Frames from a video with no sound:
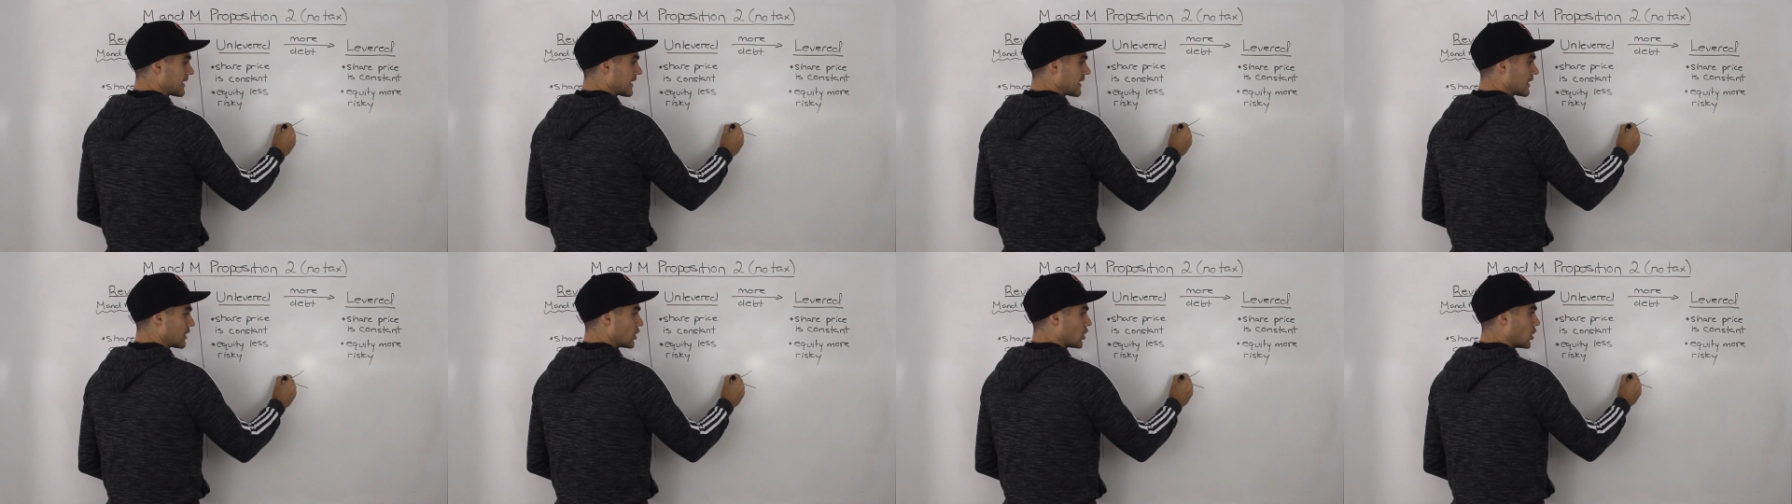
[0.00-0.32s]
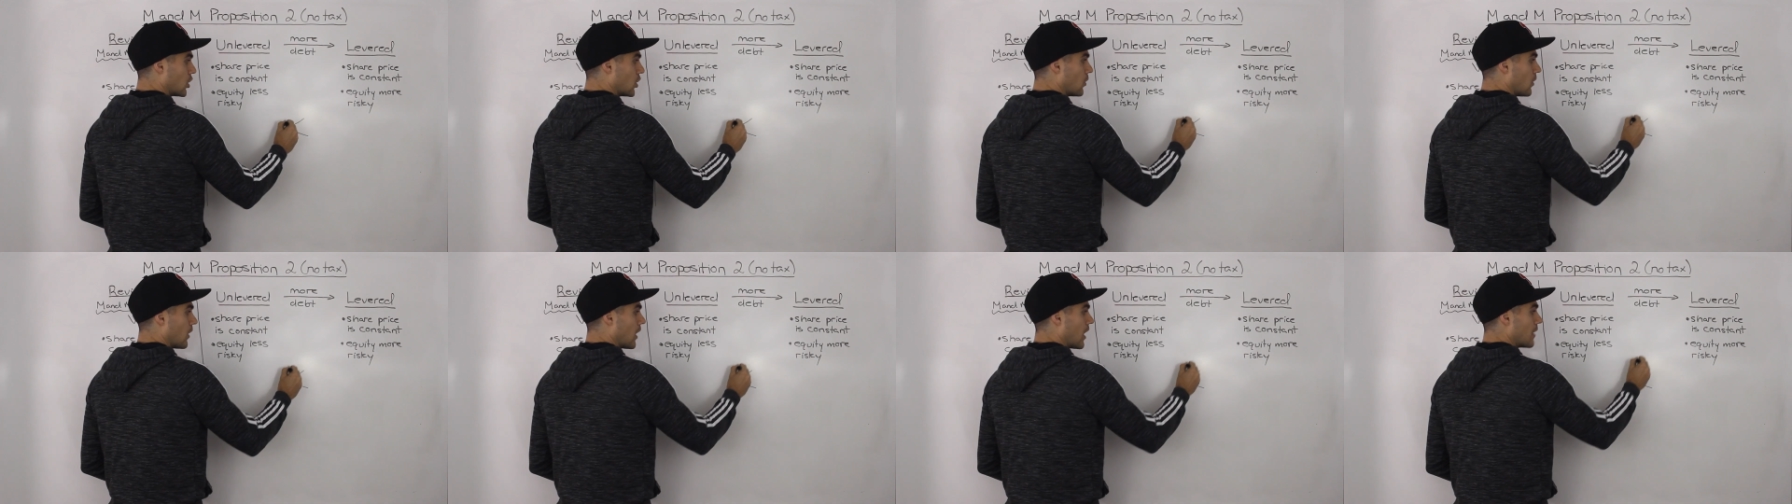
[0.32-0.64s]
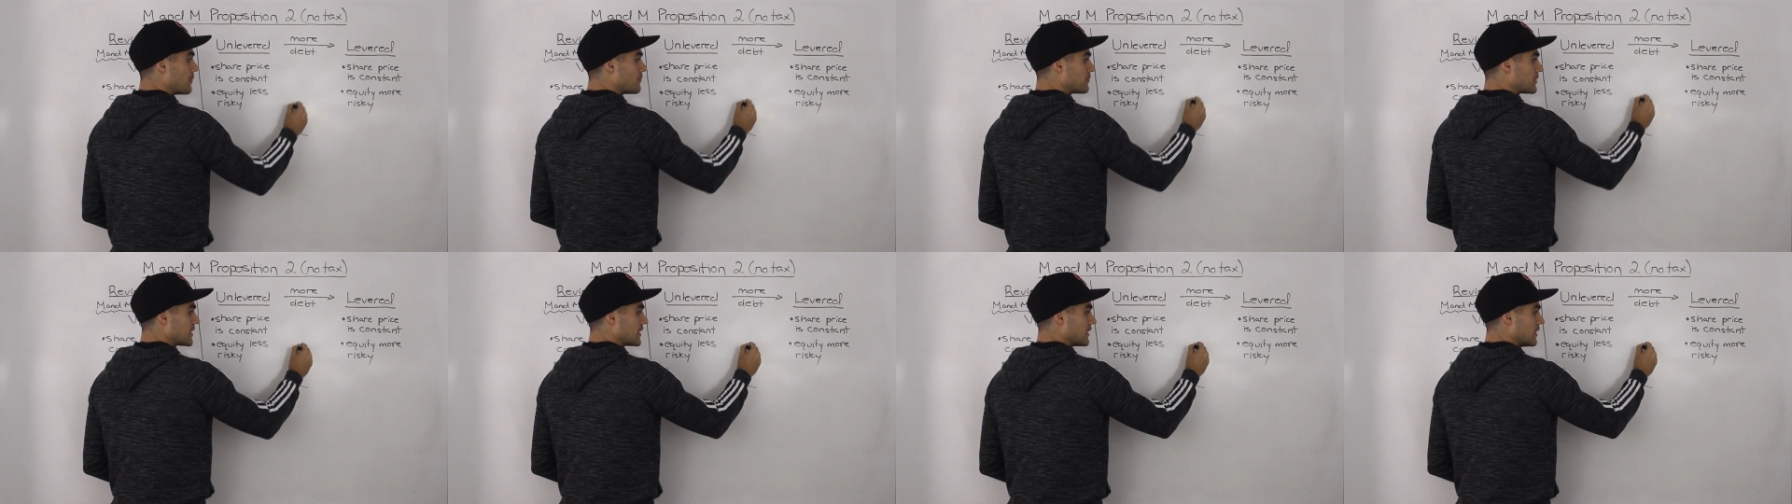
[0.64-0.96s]
can go
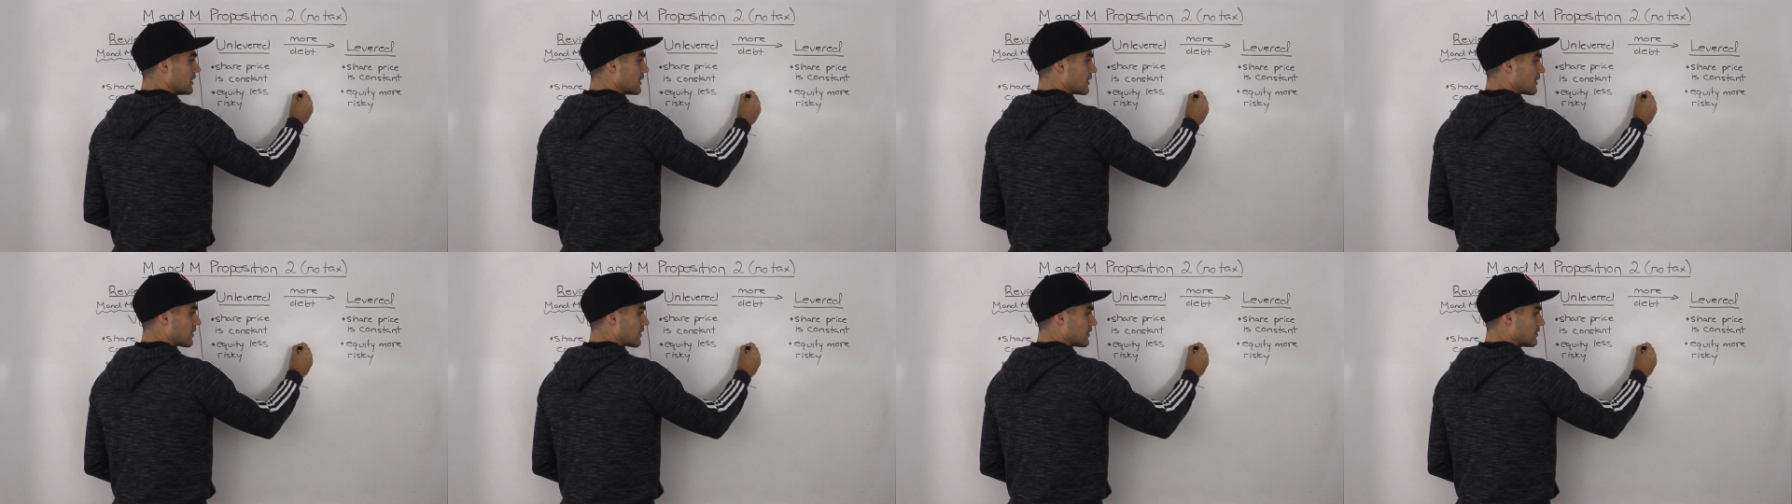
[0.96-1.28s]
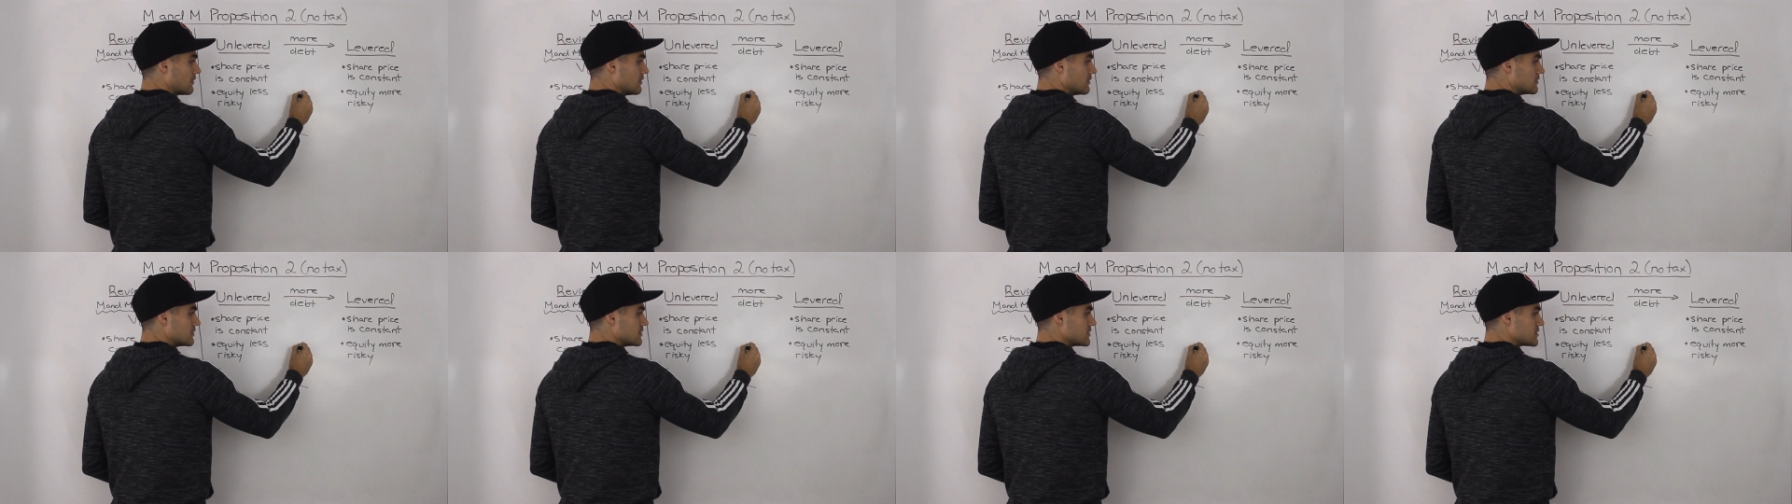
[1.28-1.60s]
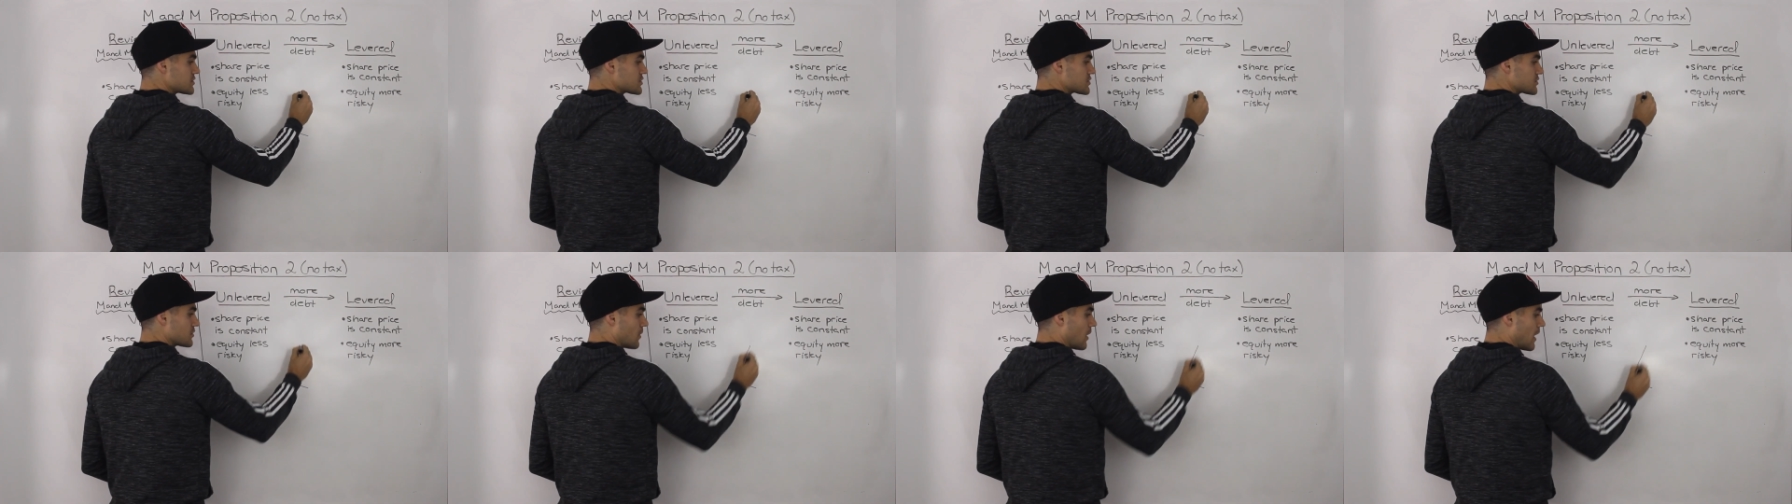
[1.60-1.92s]
up here,
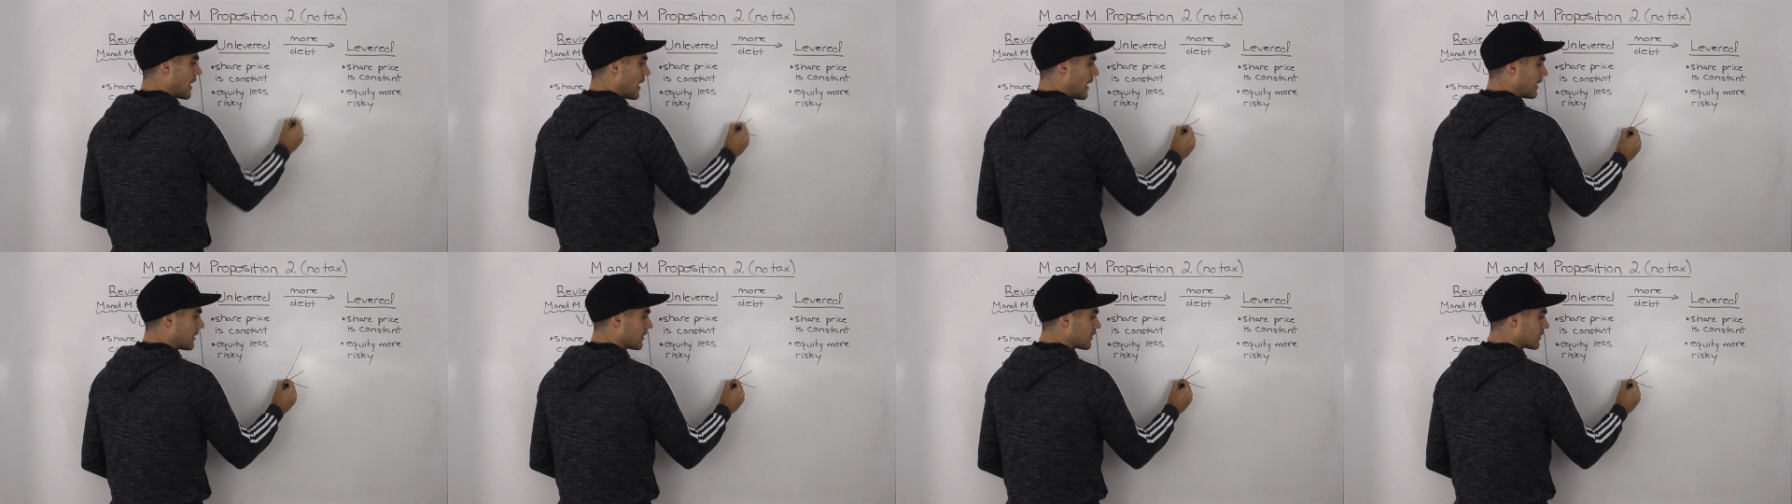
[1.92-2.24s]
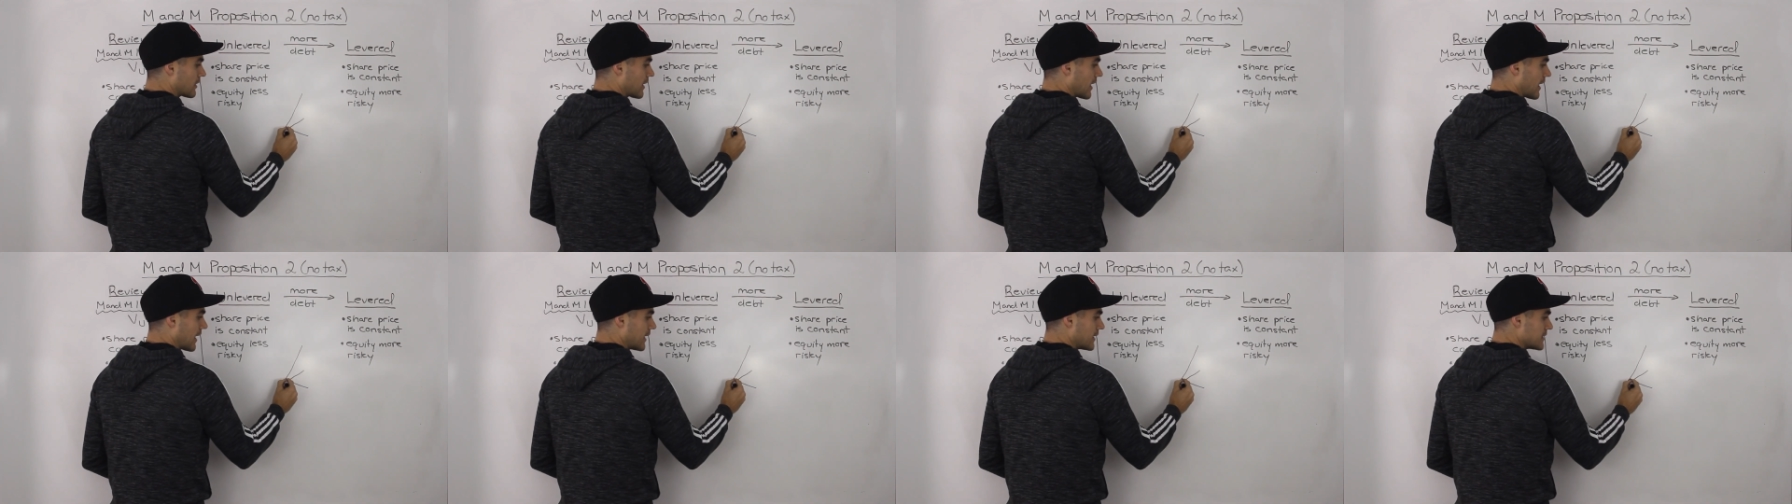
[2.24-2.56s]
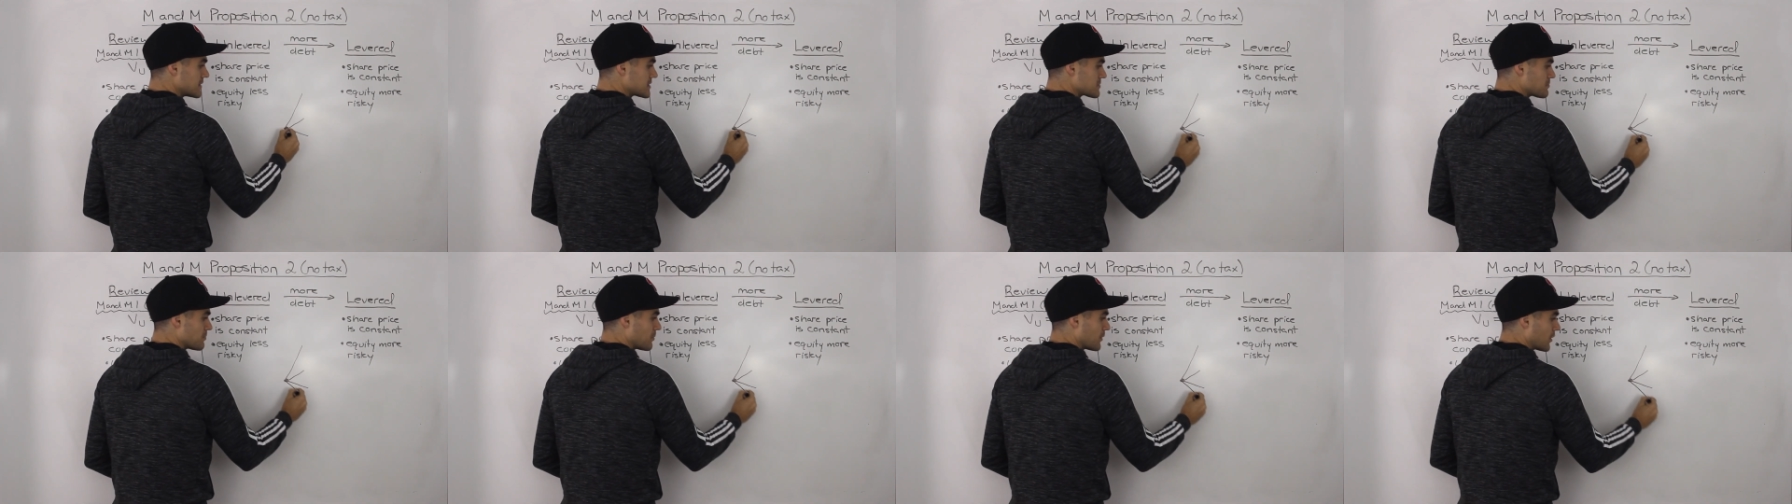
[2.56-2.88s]
so higher
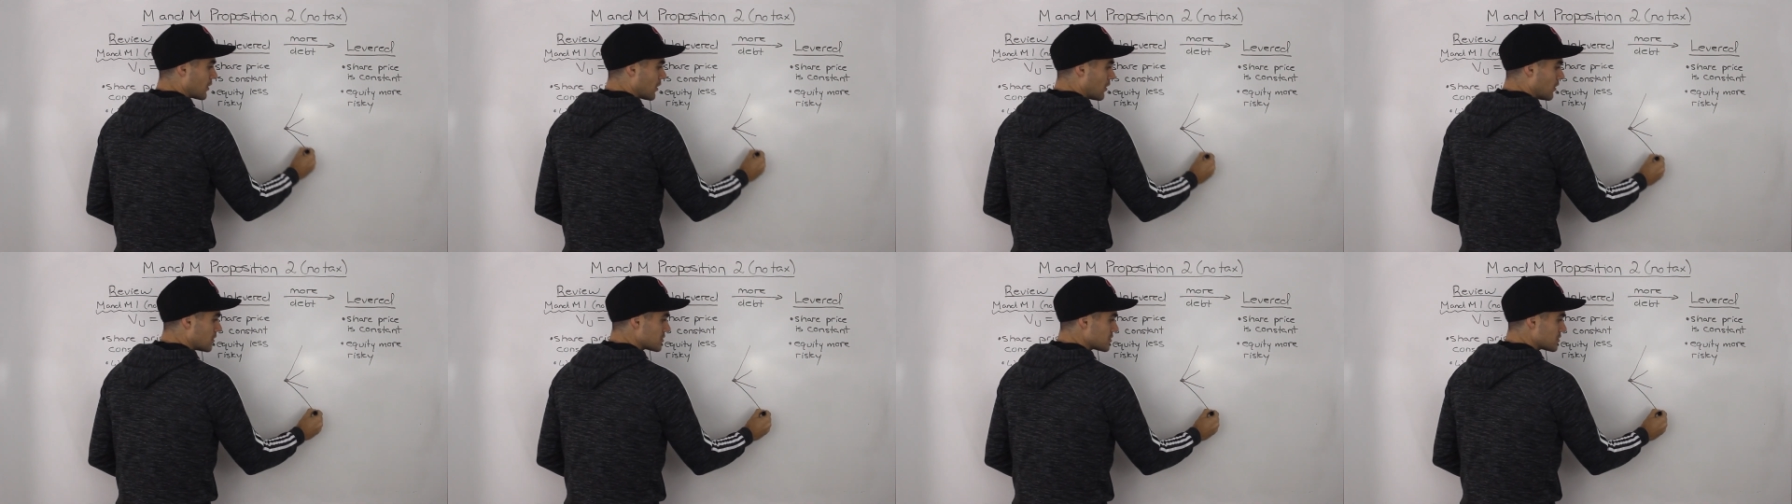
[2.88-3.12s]
gains, but